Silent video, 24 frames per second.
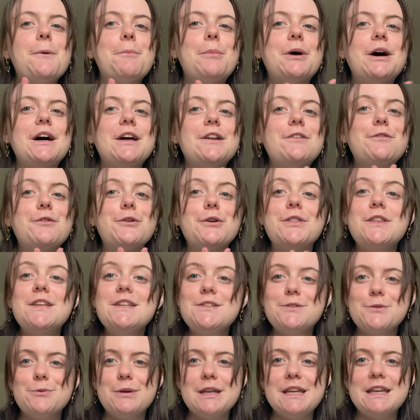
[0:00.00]
But for
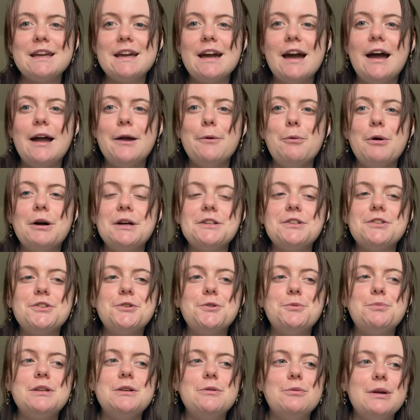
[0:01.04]
this week, I want
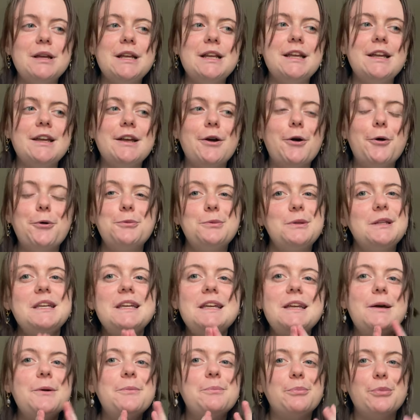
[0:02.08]
to be reading
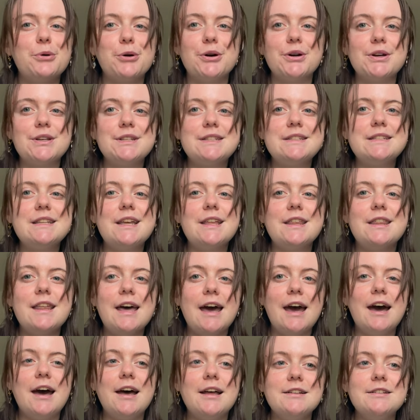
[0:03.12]
only books
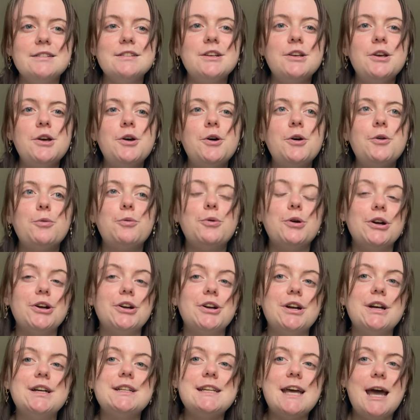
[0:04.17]
that
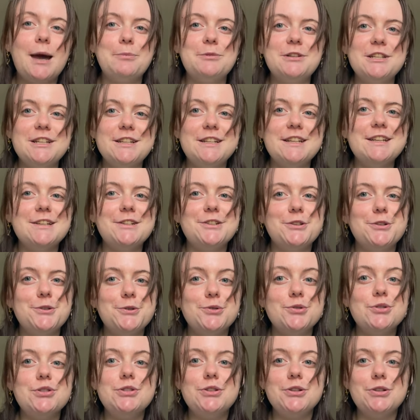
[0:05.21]
were adapted
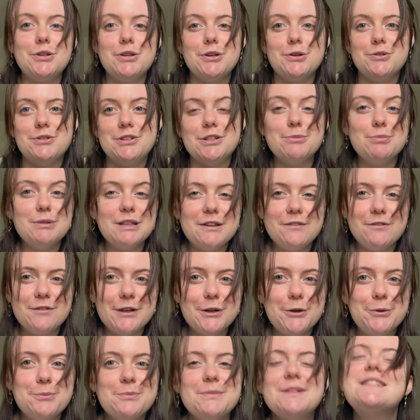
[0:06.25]
into Studio Ghibli
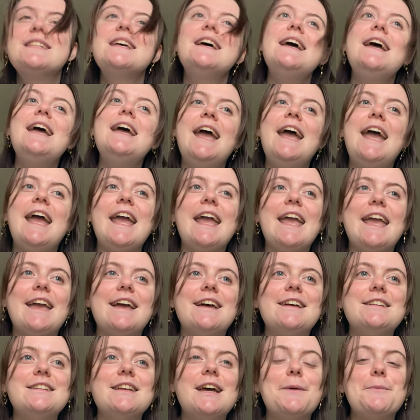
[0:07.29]
films.
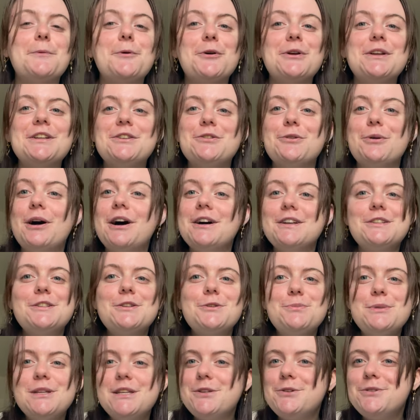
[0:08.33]
And I'm going to
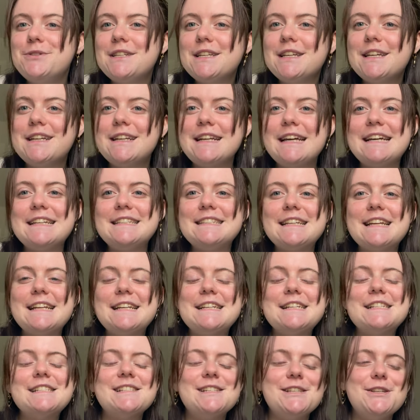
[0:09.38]
also be using it as an
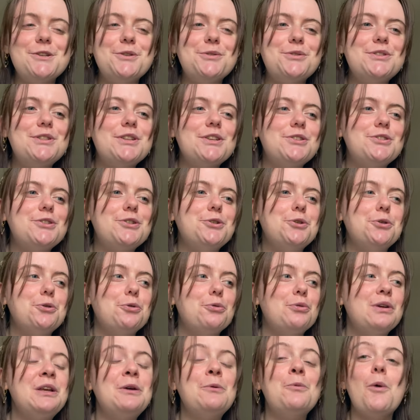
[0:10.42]
excuse
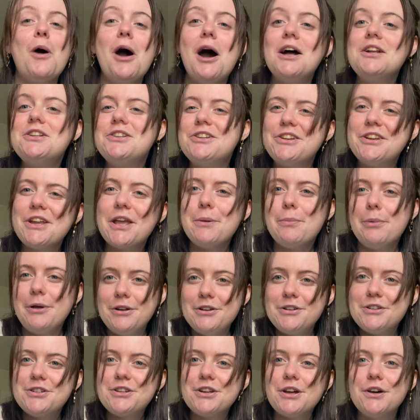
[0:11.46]
to rewatch a
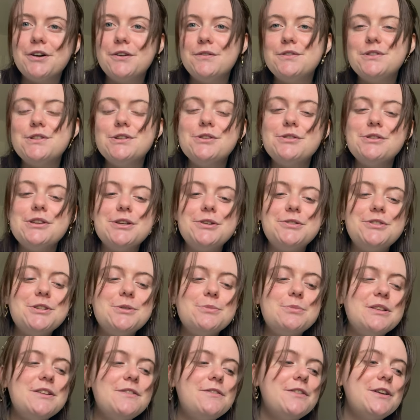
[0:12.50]
bunch of Studio
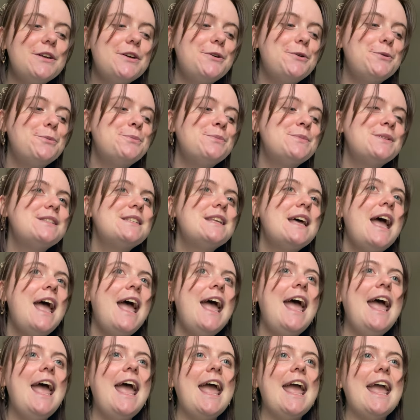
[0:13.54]
Ghibli films.
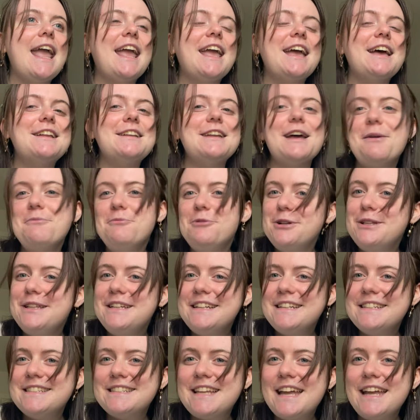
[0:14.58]
And I'm really
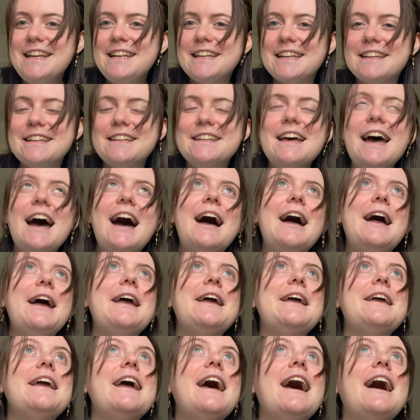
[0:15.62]
excited.
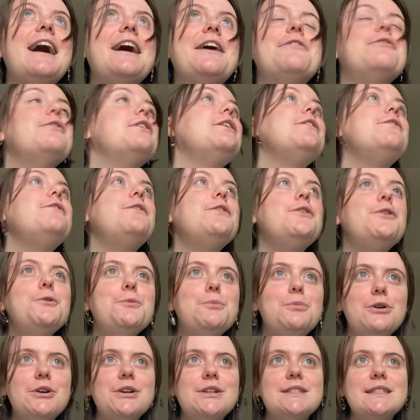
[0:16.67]
I have a few
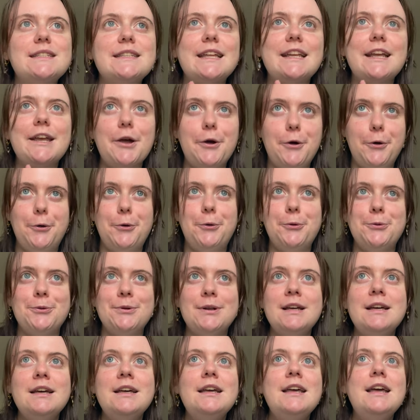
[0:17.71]
books that I
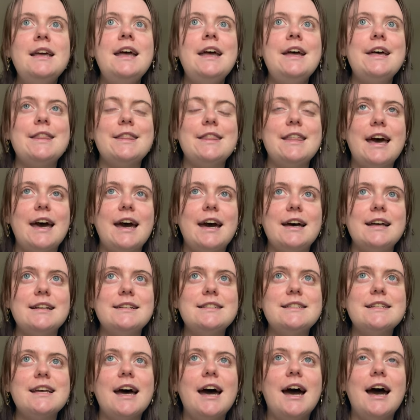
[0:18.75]
own
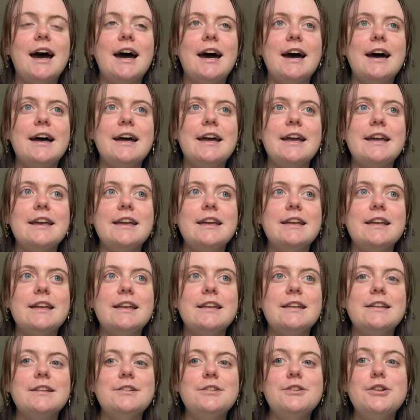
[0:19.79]
that
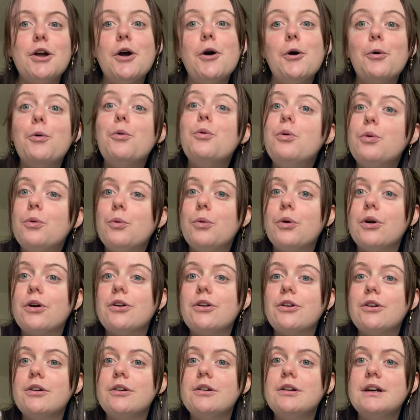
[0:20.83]
I know
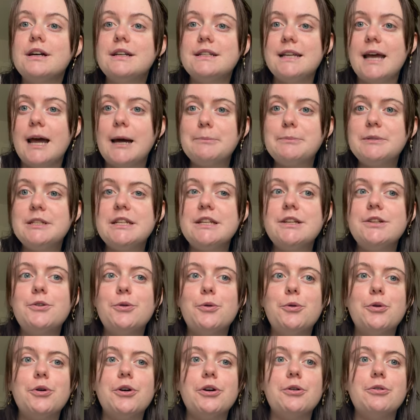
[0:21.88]
were adapted
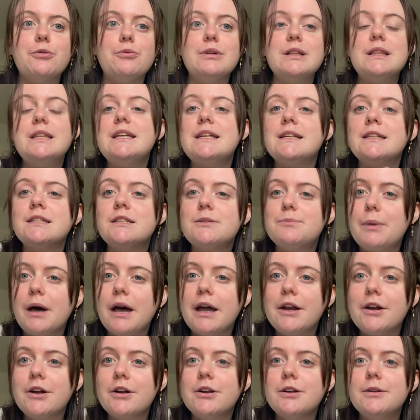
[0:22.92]
or really
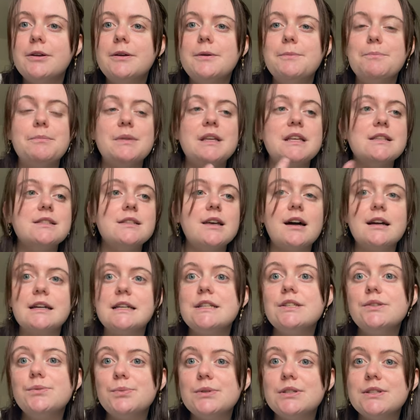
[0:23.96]
inspired
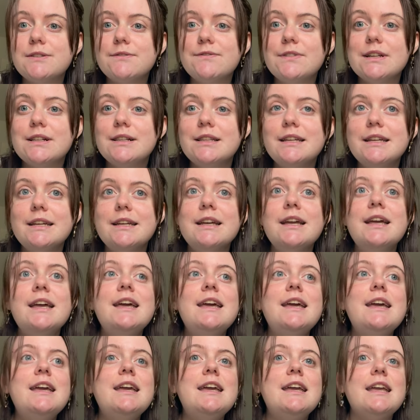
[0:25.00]
Miyazaki specifically
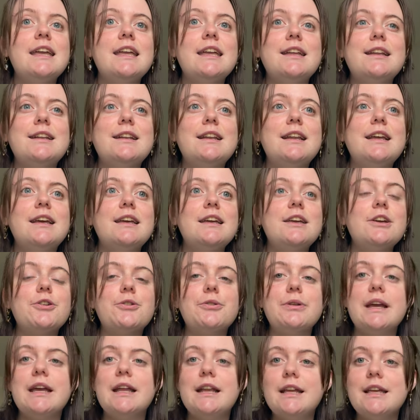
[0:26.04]
in
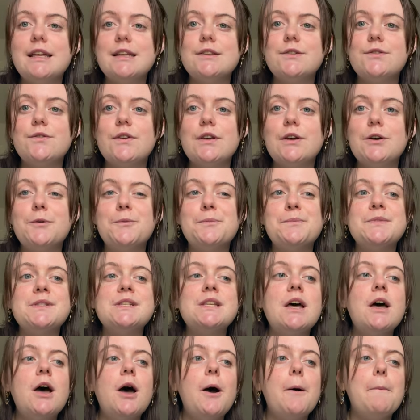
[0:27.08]
creating his
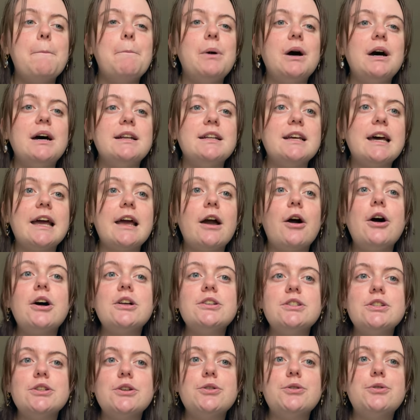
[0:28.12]
films. But I
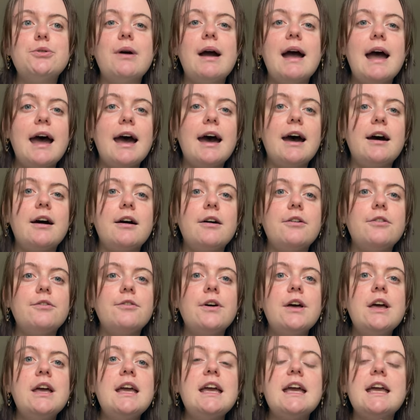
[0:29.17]
also
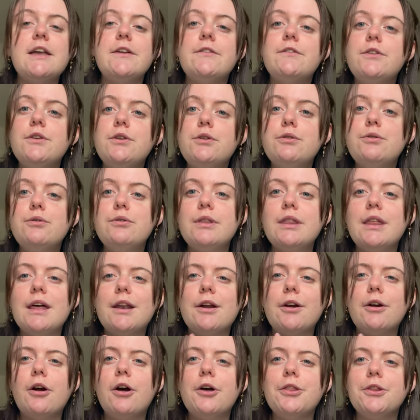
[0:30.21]
have a few
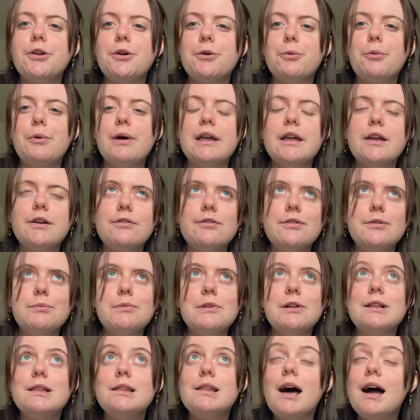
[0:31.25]
that are on their way from
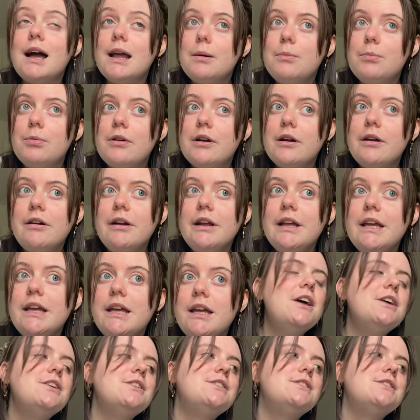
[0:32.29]
the library.